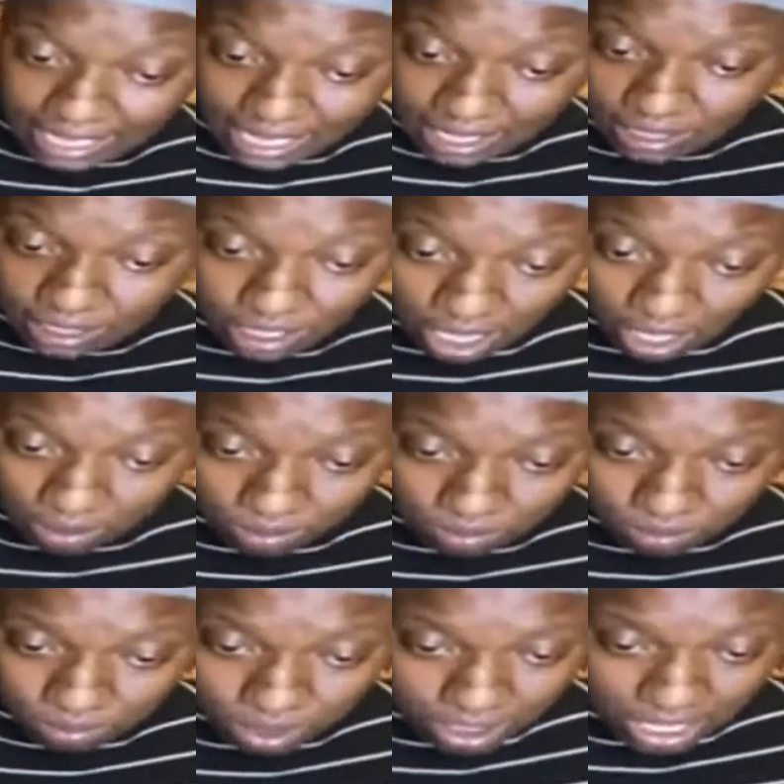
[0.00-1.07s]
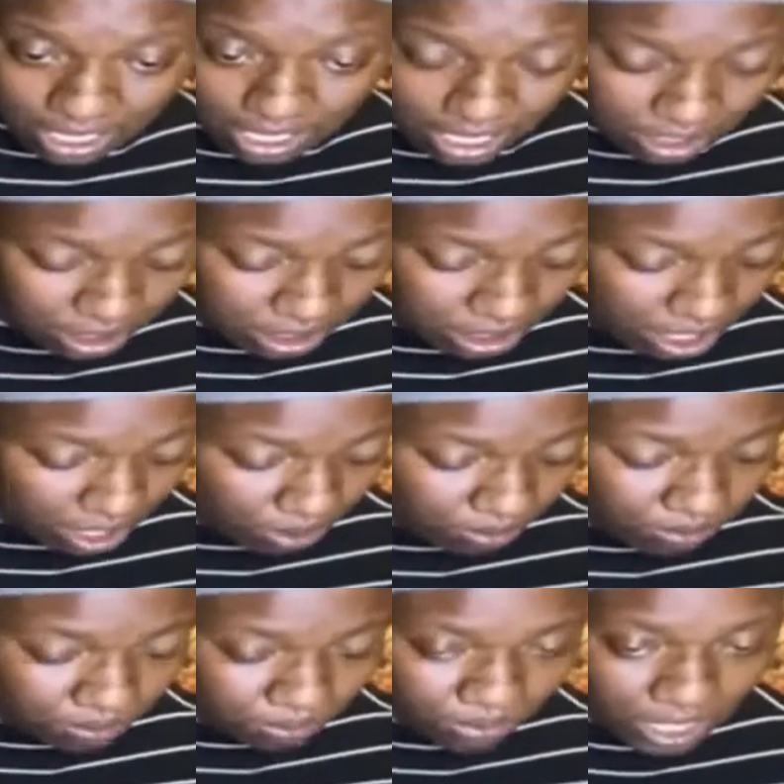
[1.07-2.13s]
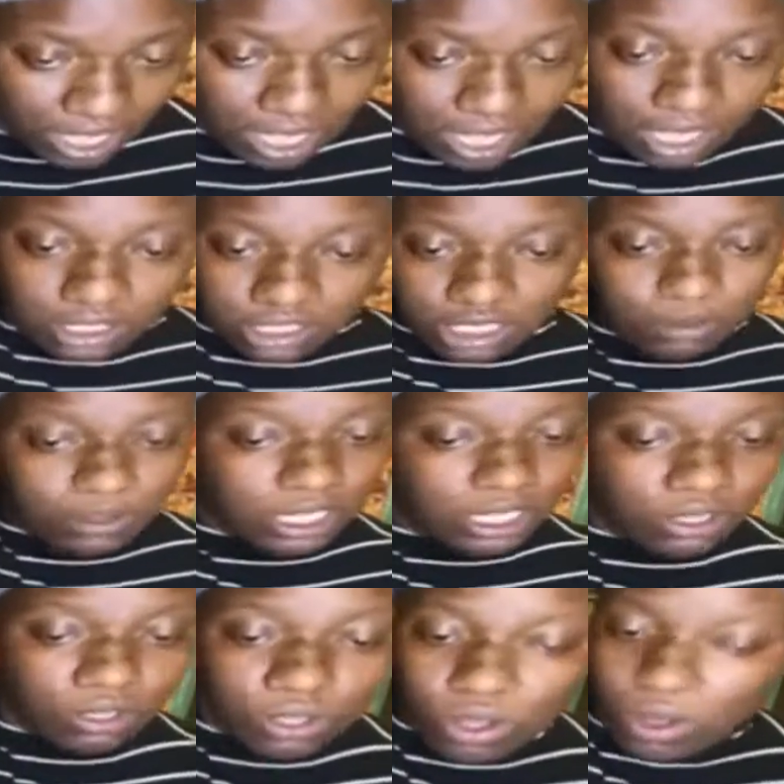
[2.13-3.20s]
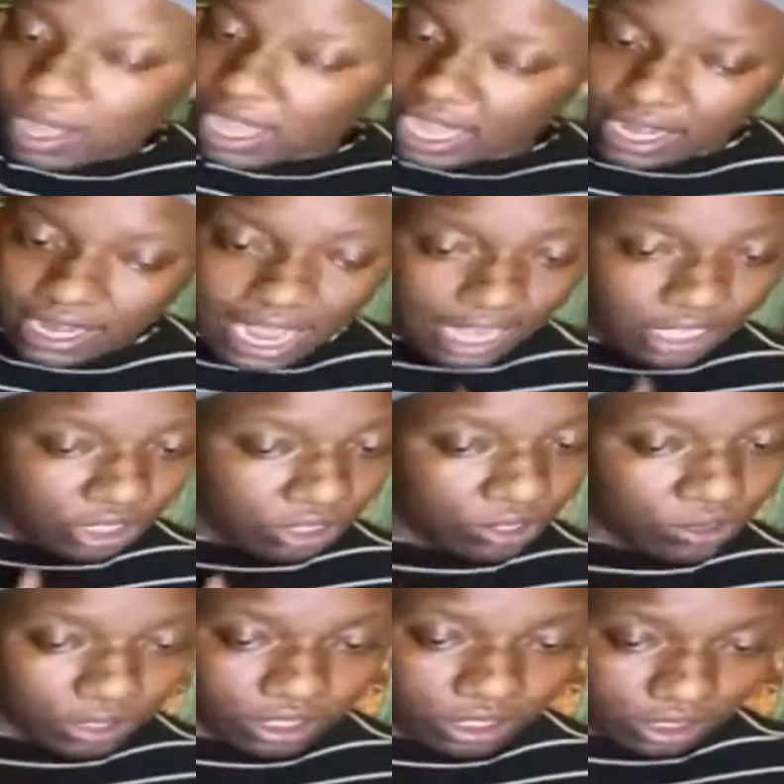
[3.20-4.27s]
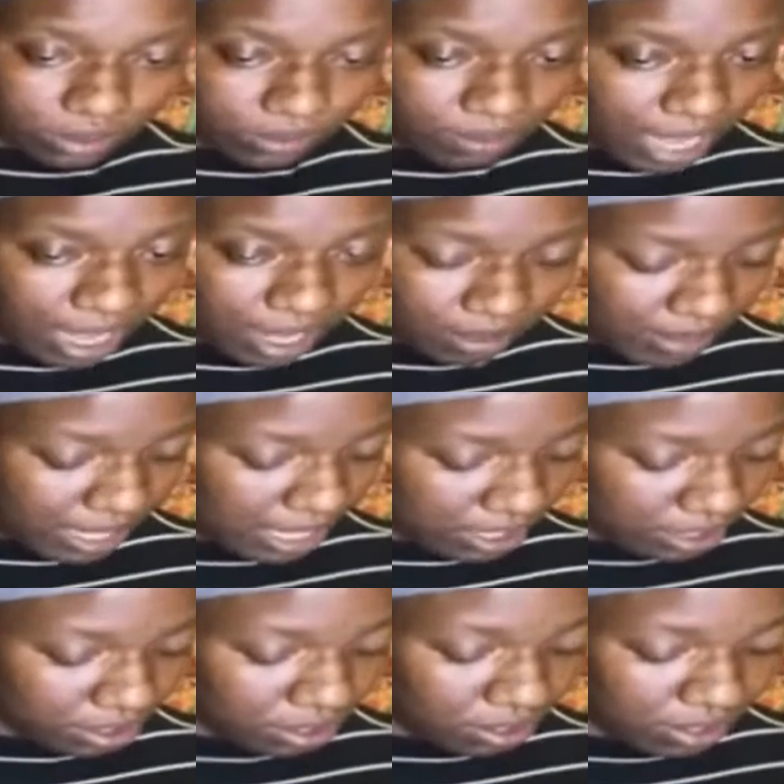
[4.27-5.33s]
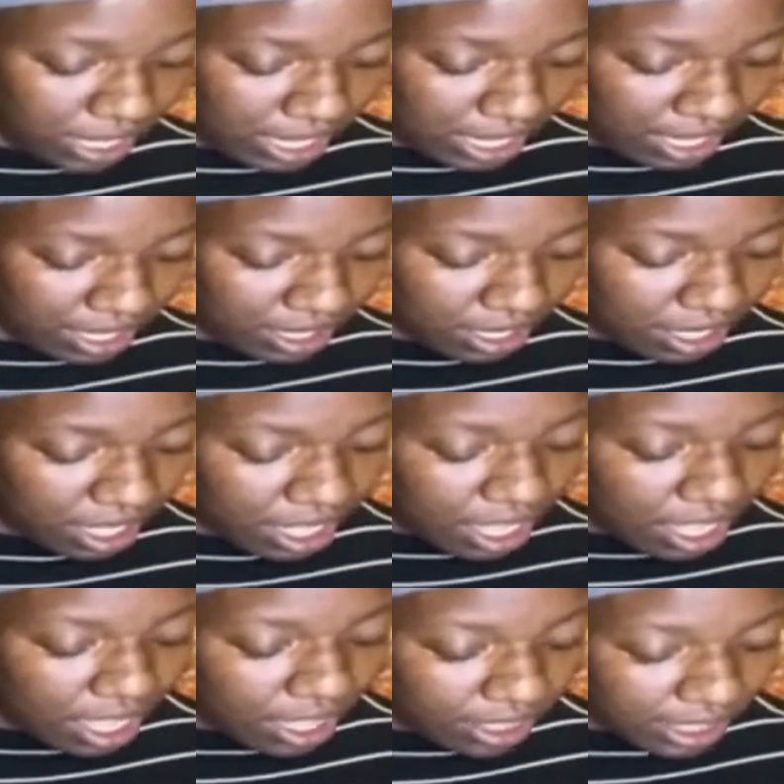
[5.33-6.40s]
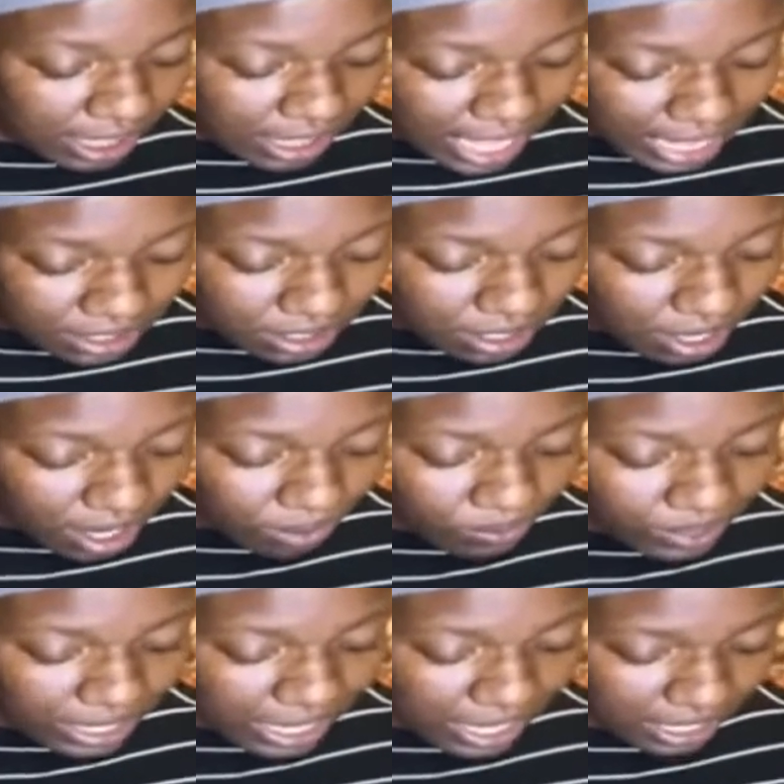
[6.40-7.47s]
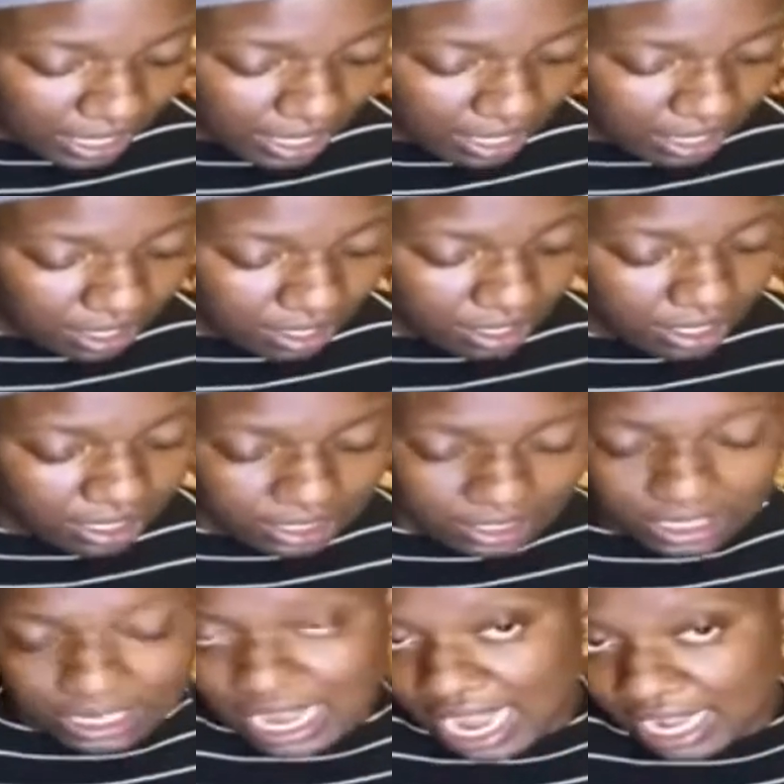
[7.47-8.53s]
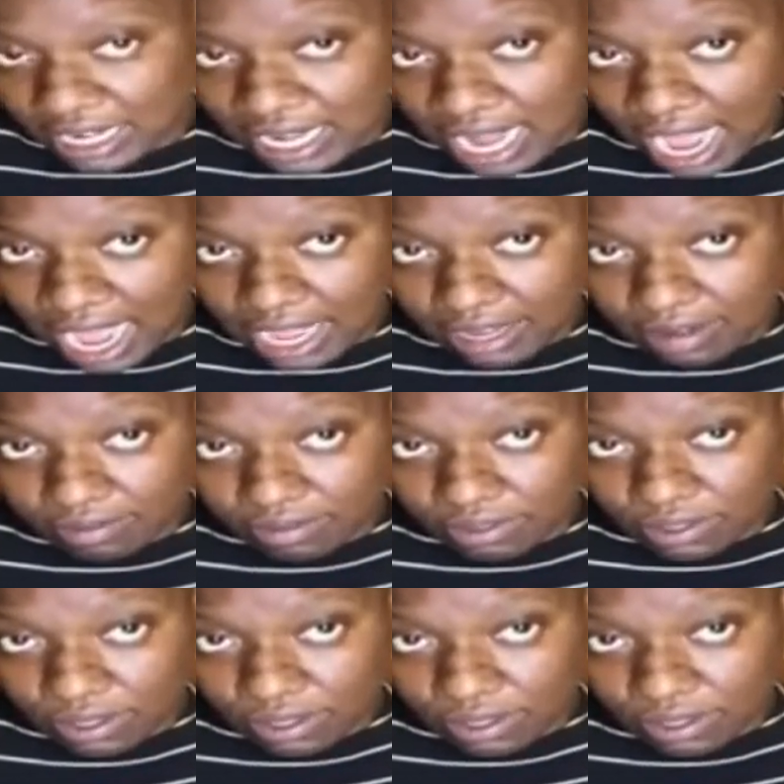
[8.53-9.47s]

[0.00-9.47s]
yes or no. It's like yes or no. Gypsy, you can go ahead and ask your question. By all means, go ahead. The last card we get here is the Nine of Knives.